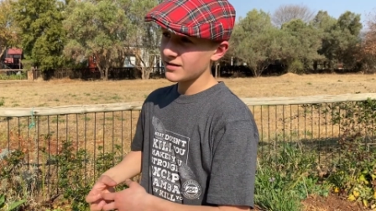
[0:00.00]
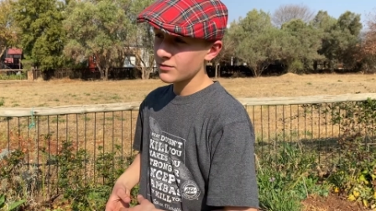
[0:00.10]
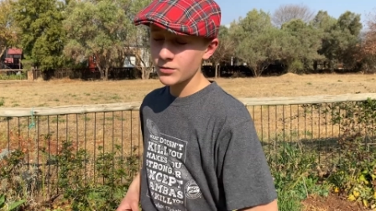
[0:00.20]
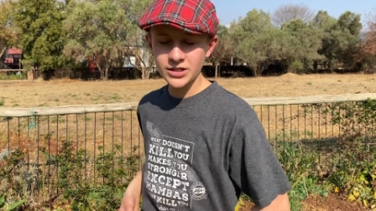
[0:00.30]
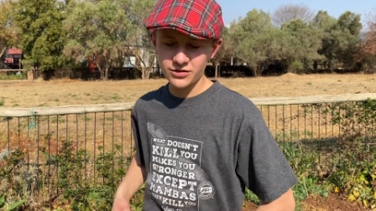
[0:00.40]

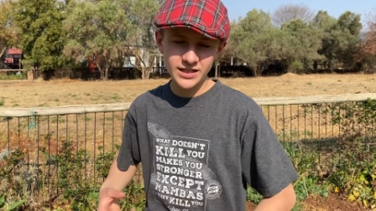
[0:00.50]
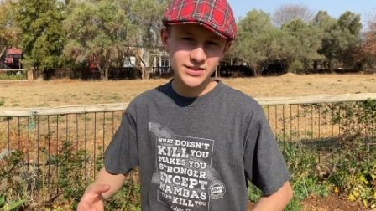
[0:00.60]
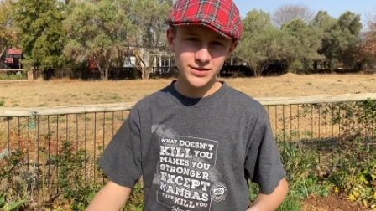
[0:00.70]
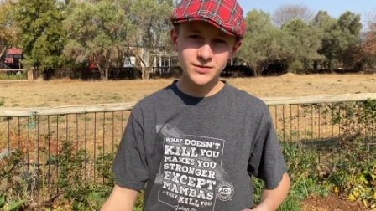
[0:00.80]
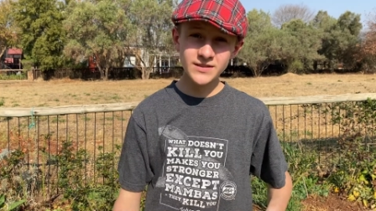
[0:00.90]
When you need
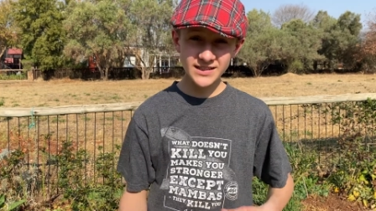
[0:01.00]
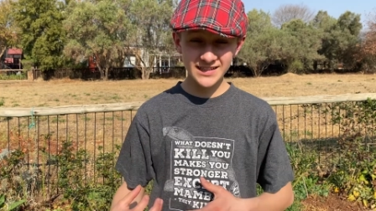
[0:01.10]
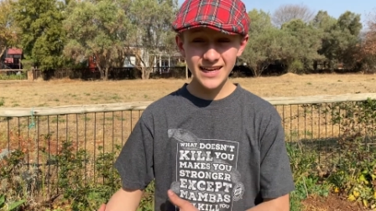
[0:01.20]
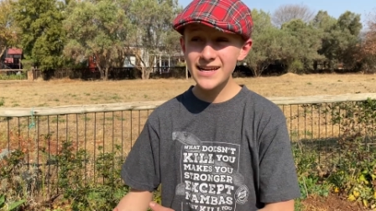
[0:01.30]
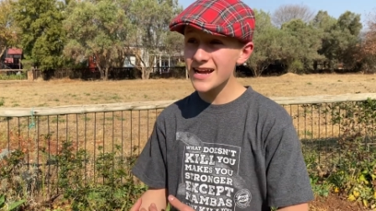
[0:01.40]
to use it,
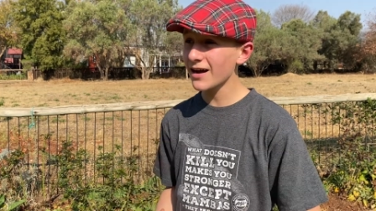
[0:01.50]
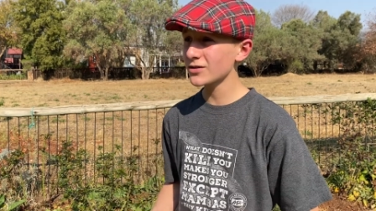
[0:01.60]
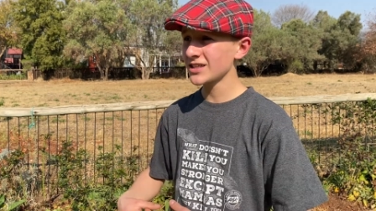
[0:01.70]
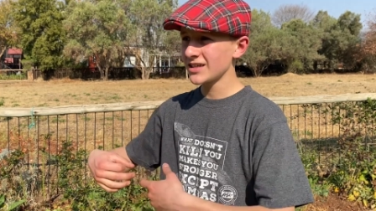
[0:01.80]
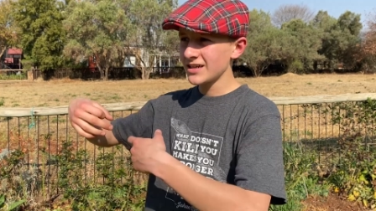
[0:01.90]
take it
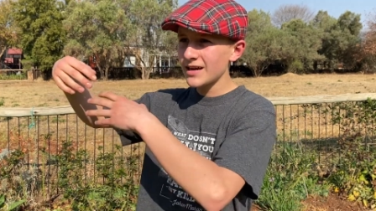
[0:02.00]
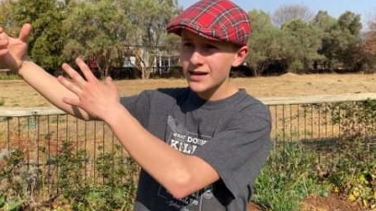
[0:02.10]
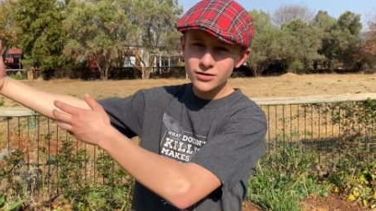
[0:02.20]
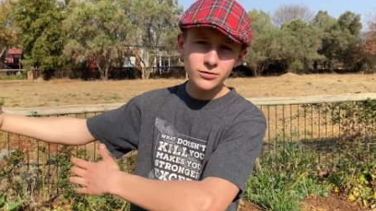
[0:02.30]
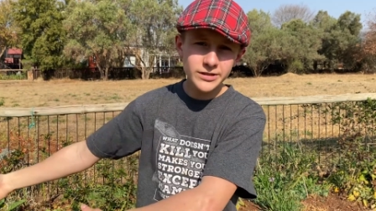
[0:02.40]
out
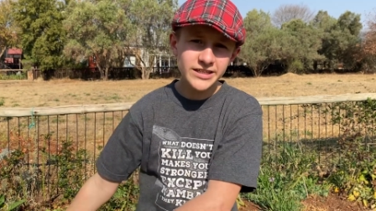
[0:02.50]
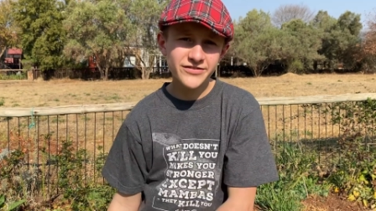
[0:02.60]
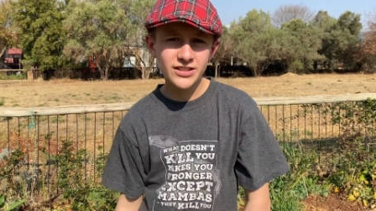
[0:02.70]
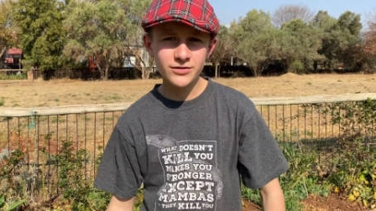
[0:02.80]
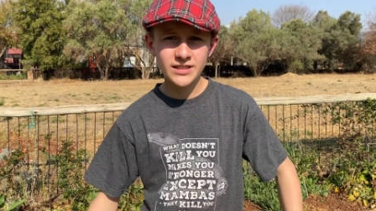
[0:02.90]
and go wherever
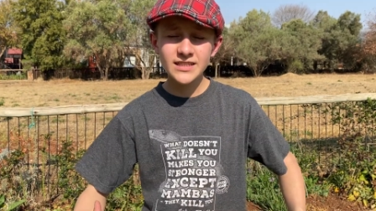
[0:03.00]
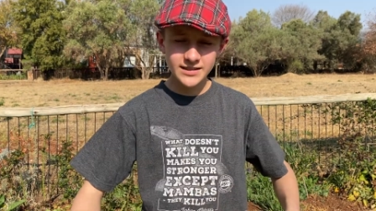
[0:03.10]
you need.